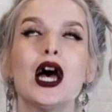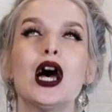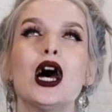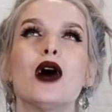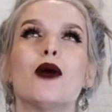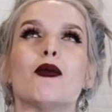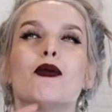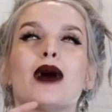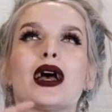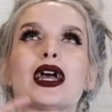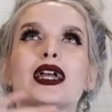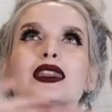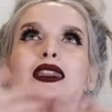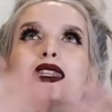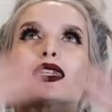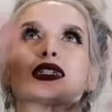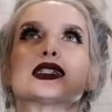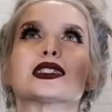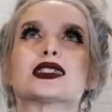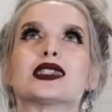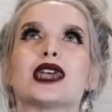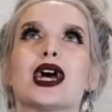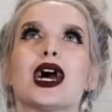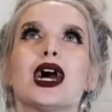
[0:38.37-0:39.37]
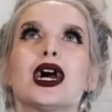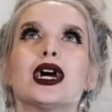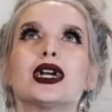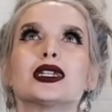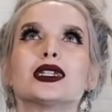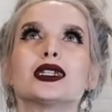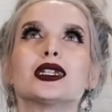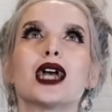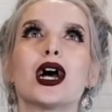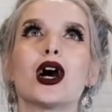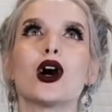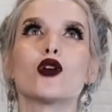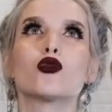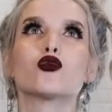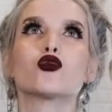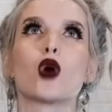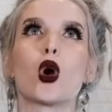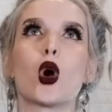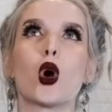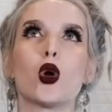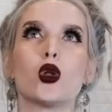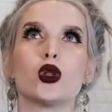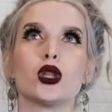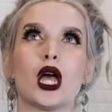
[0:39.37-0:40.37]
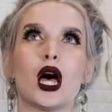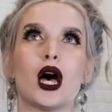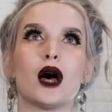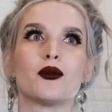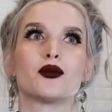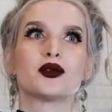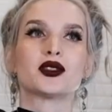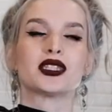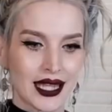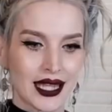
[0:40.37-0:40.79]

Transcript: my lasagna roll-ups,